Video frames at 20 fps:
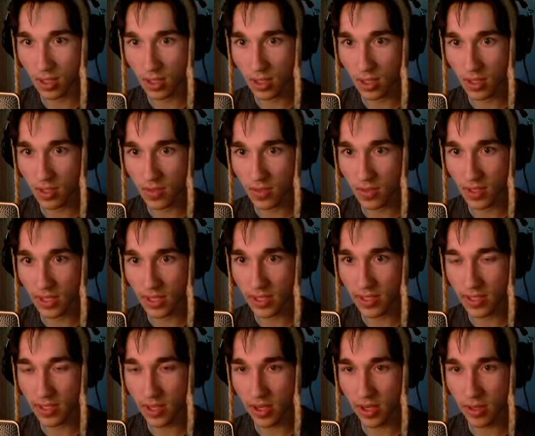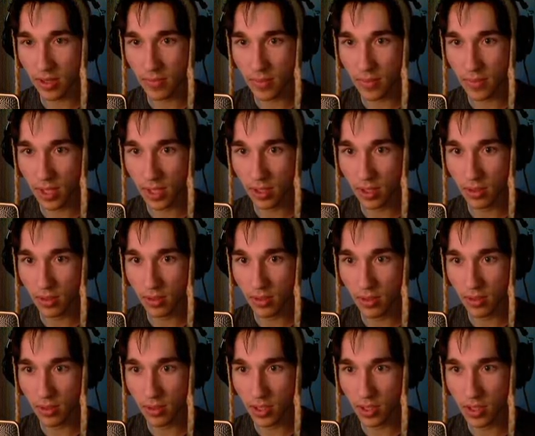I just want to get scared, man.
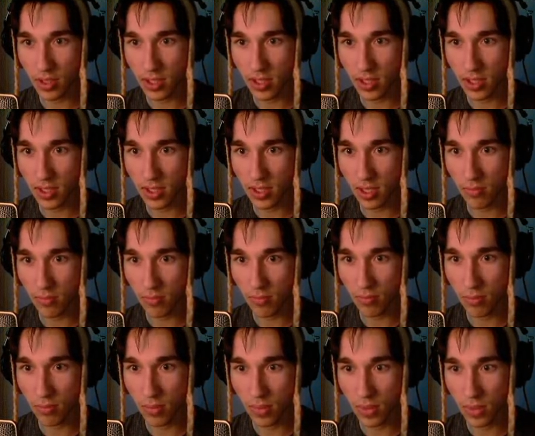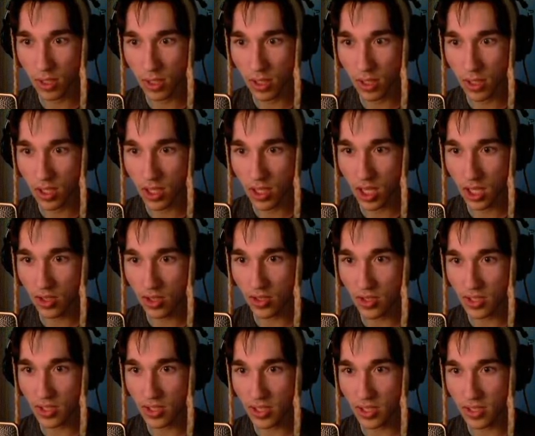Let's just get scared.
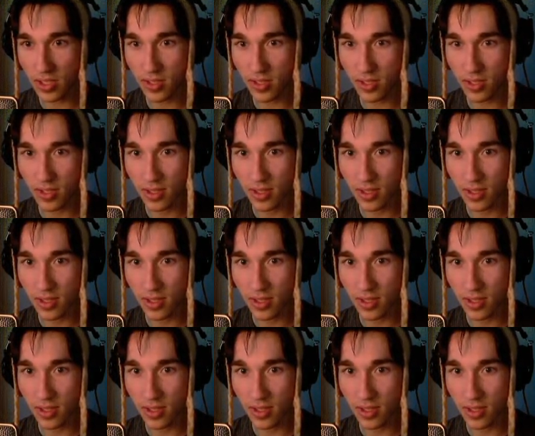Cockroaches!